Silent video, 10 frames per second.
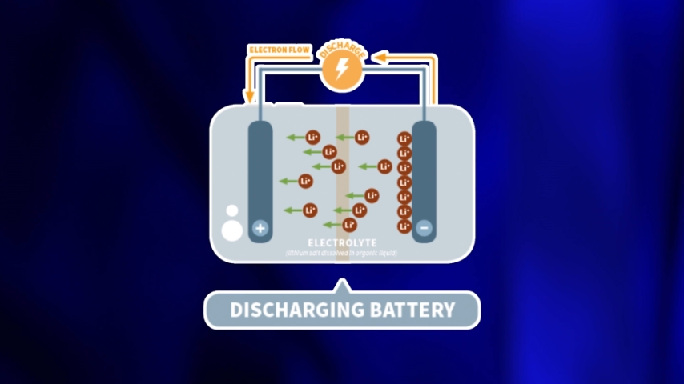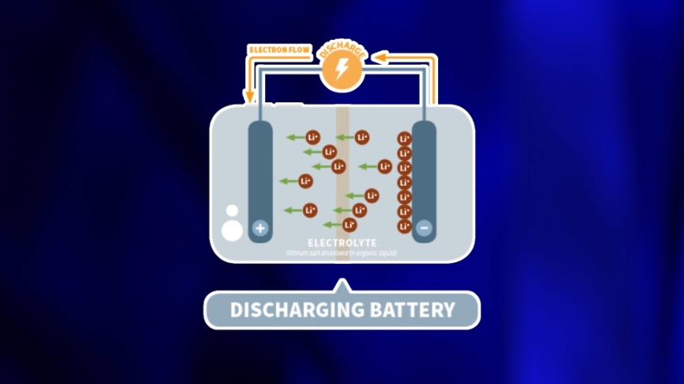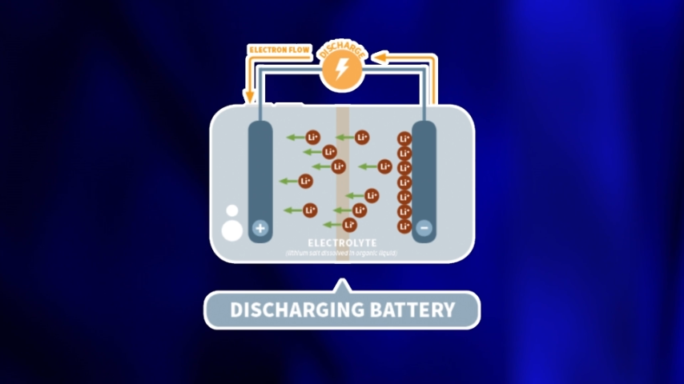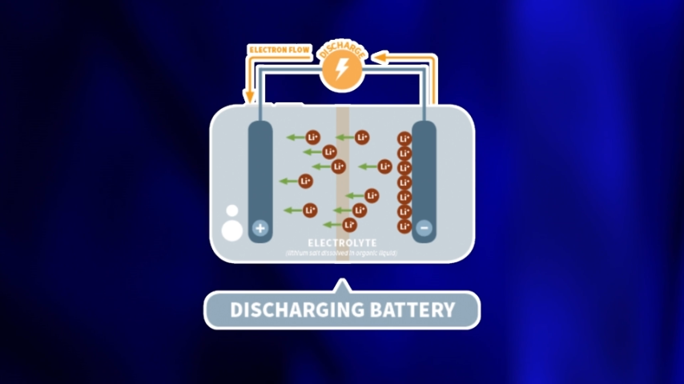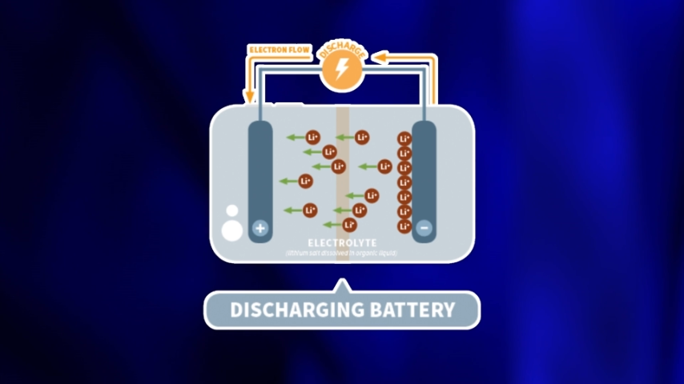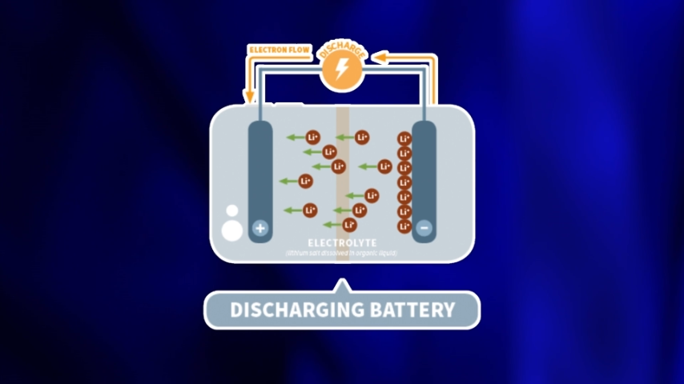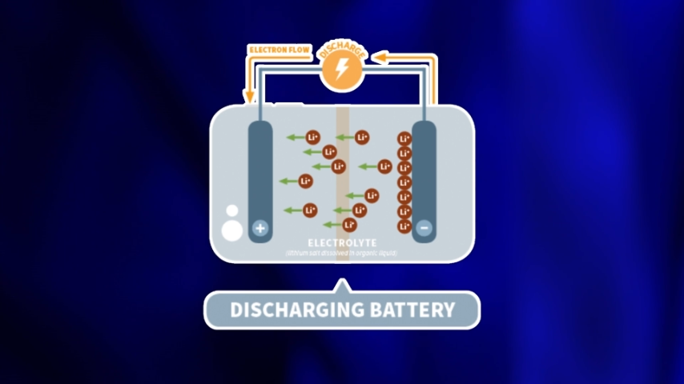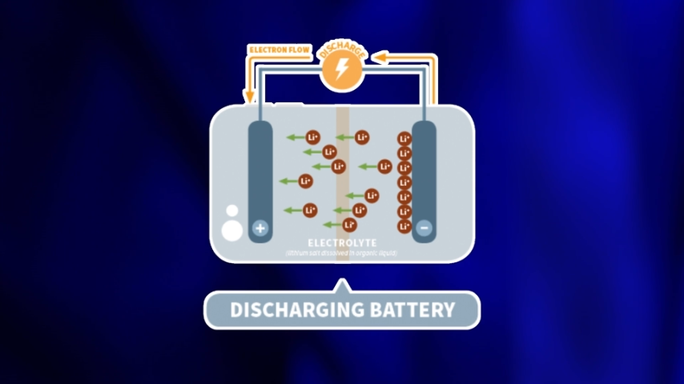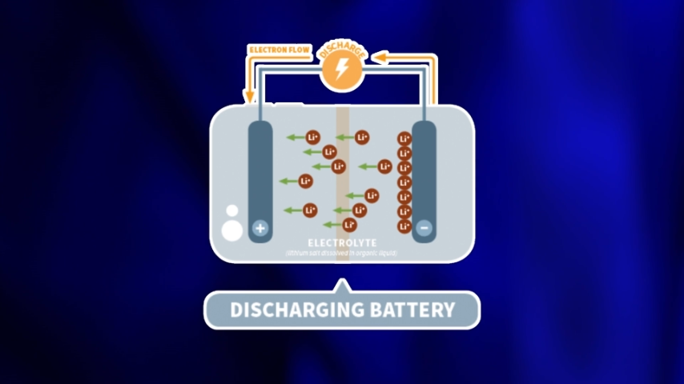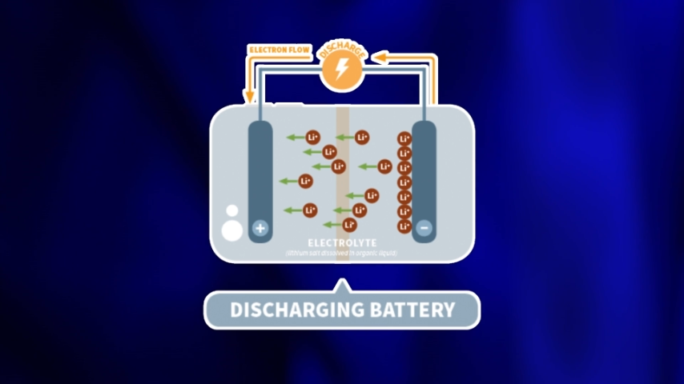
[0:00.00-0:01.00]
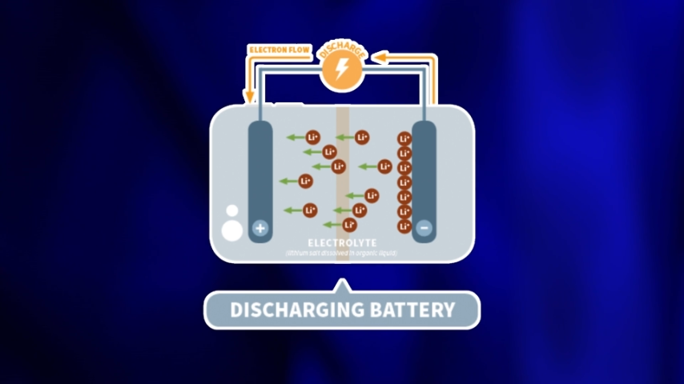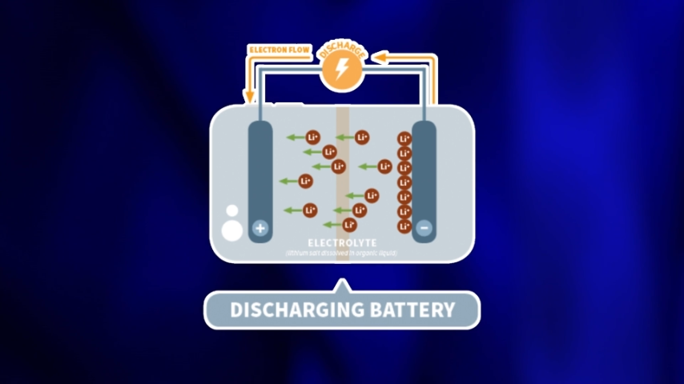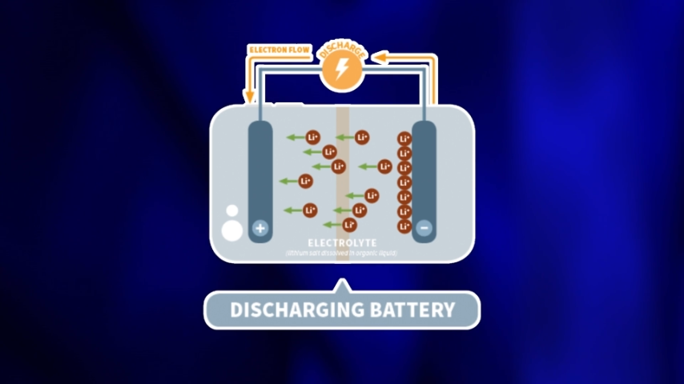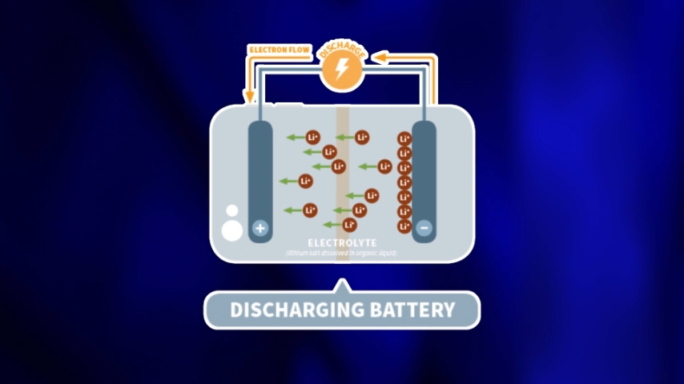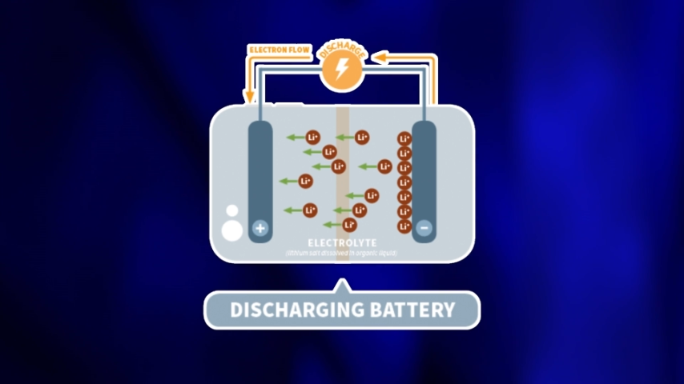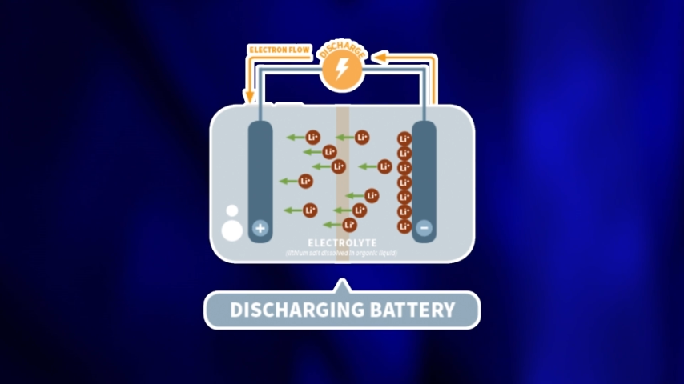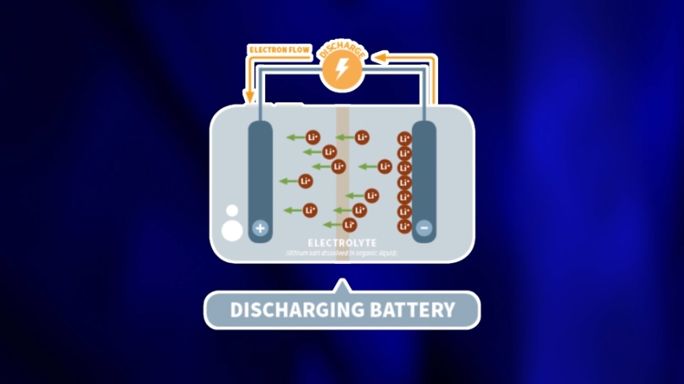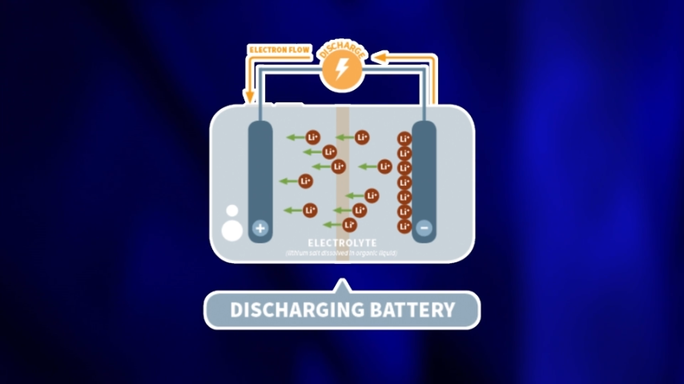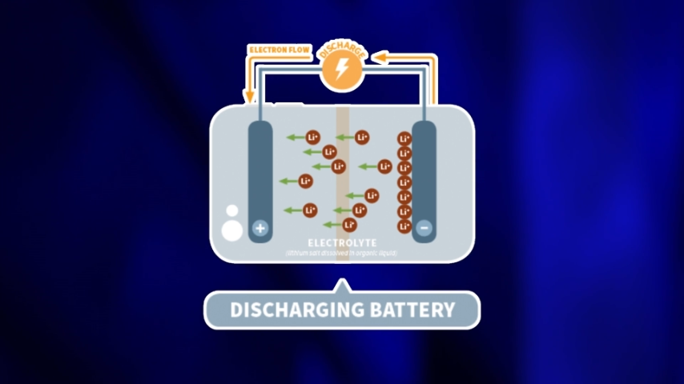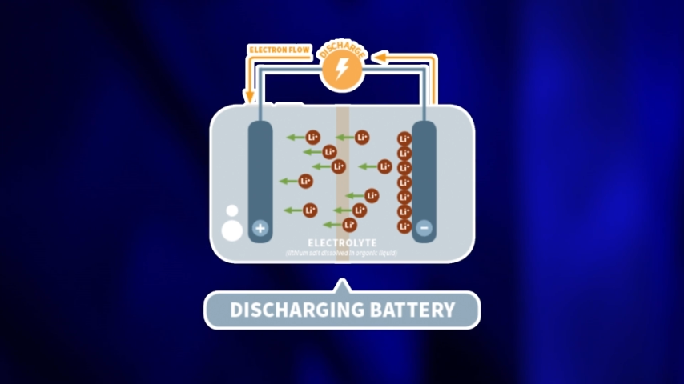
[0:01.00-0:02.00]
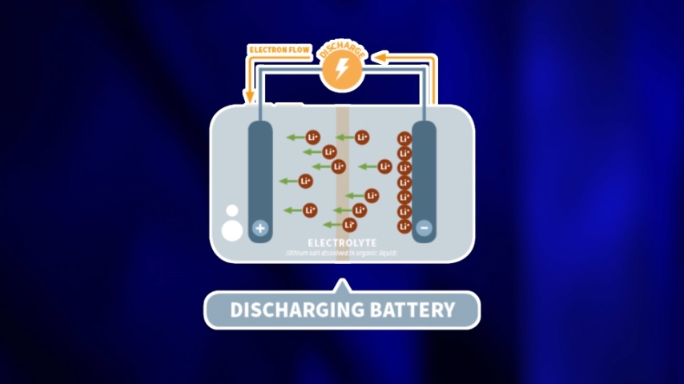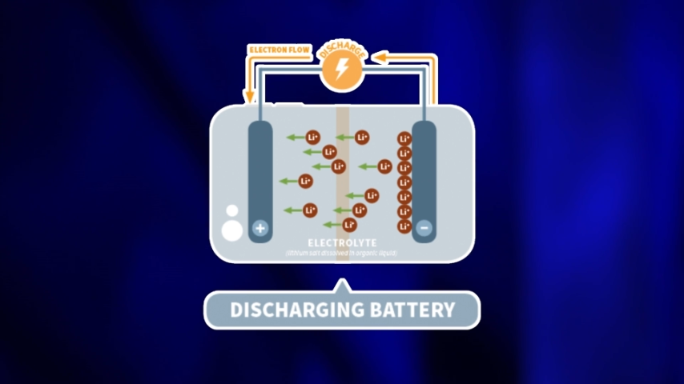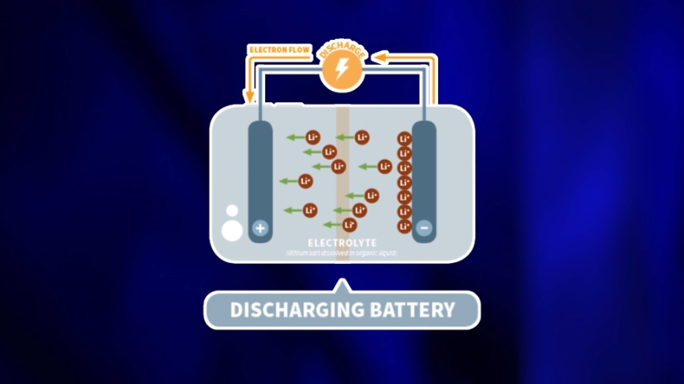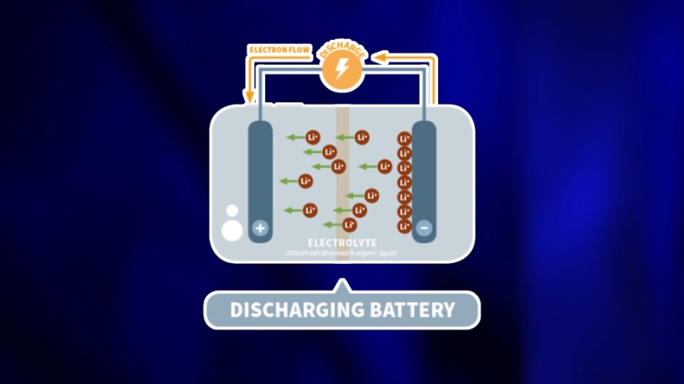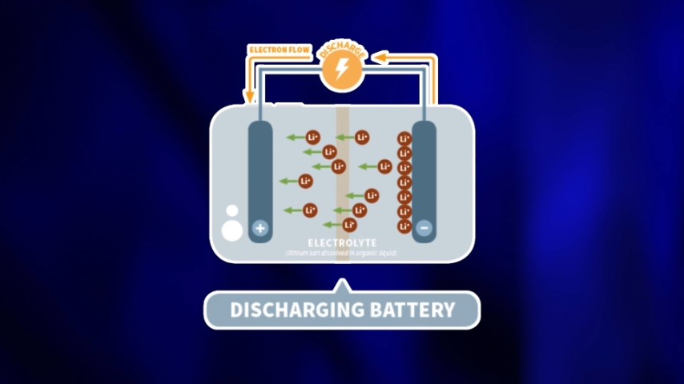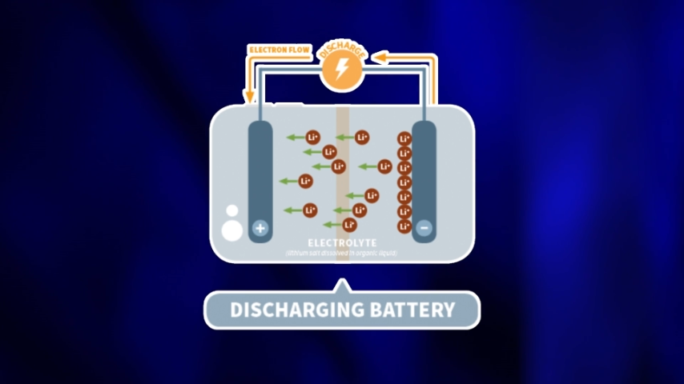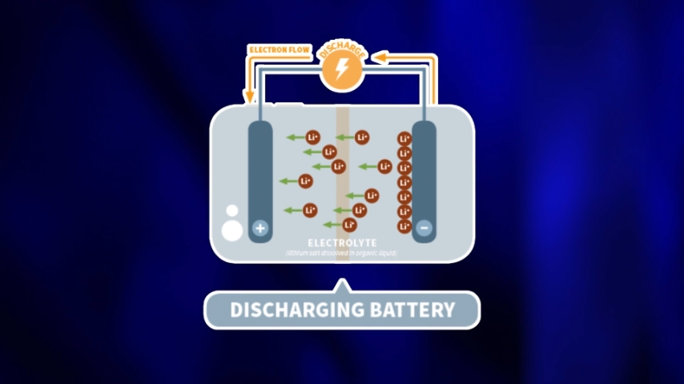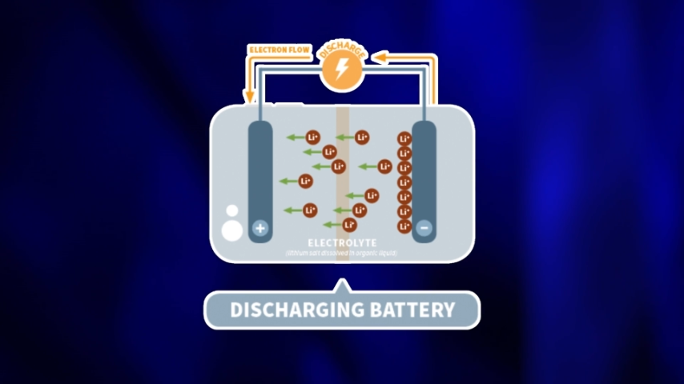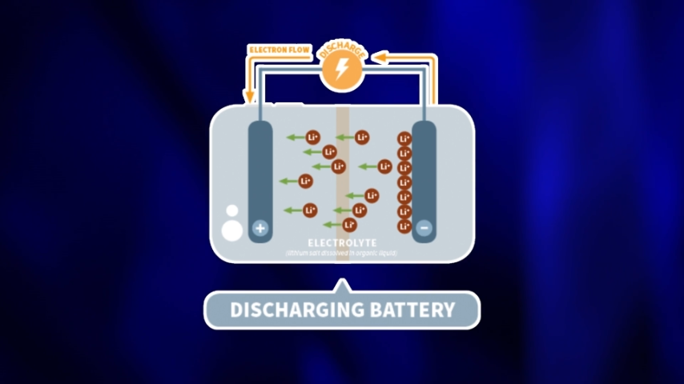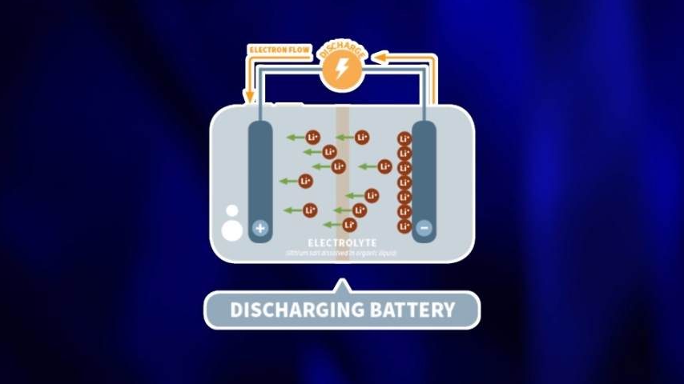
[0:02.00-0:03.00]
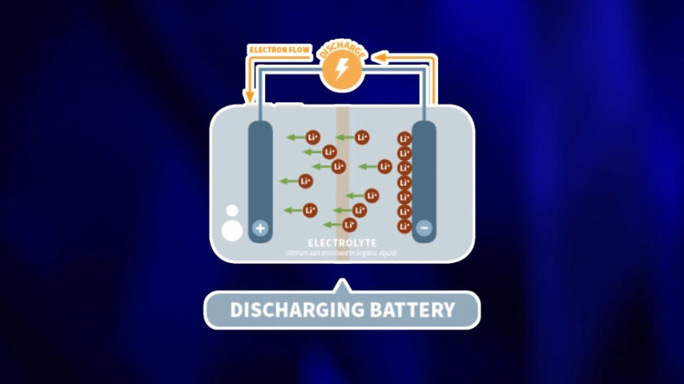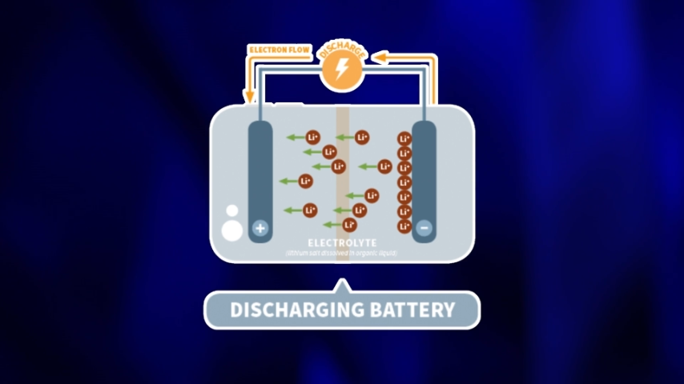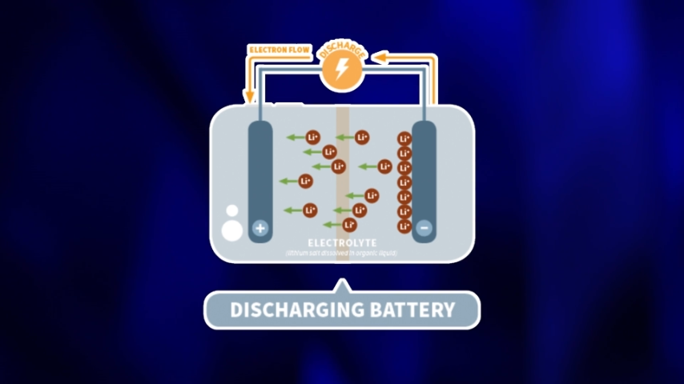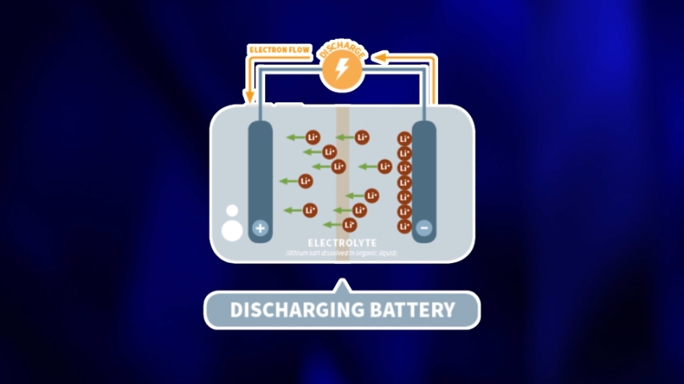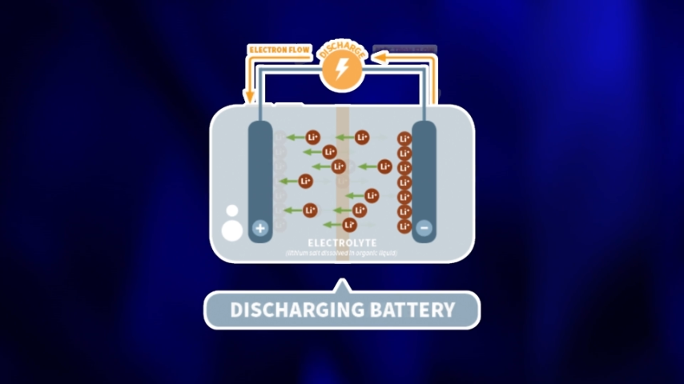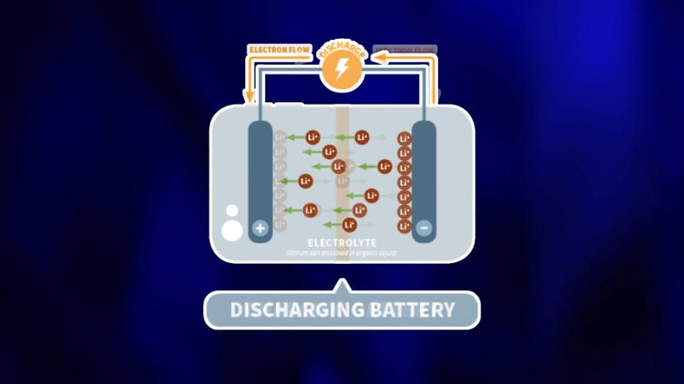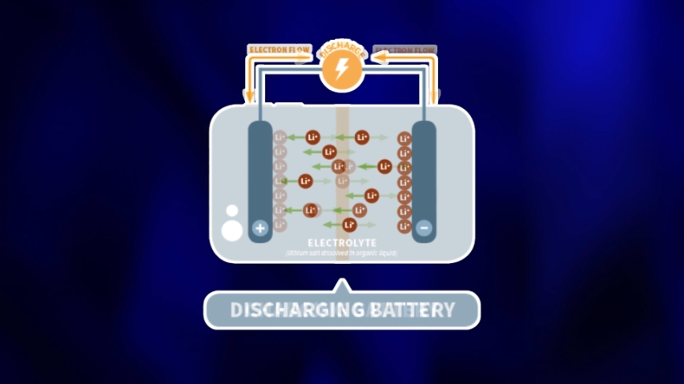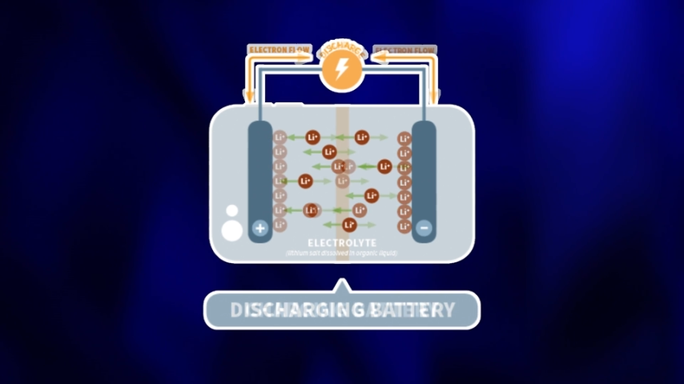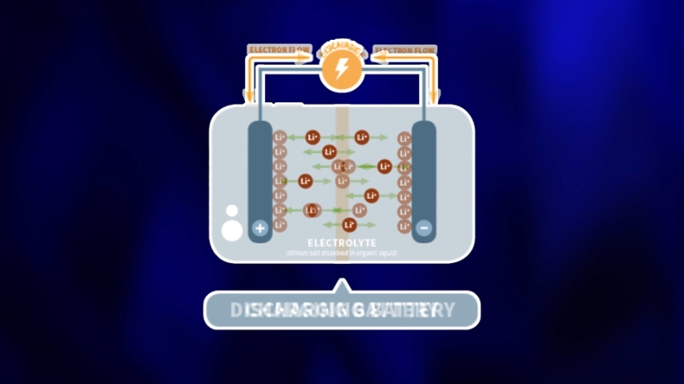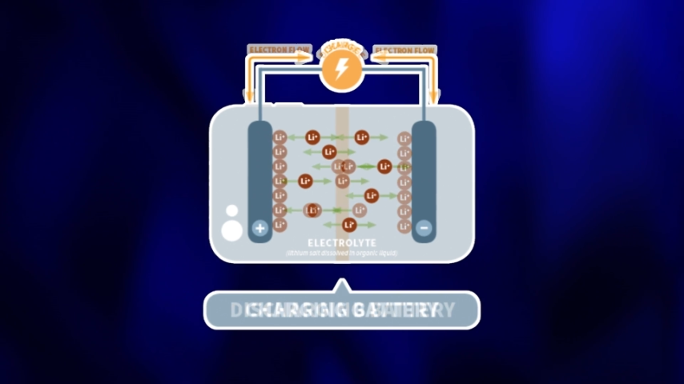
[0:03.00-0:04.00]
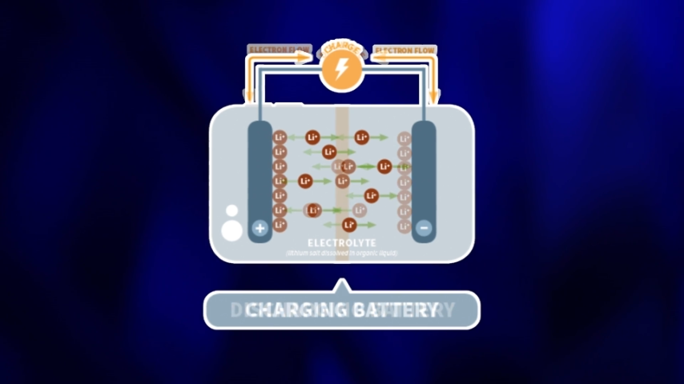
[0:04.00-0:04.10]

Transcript: Nobody's mouth can be seen.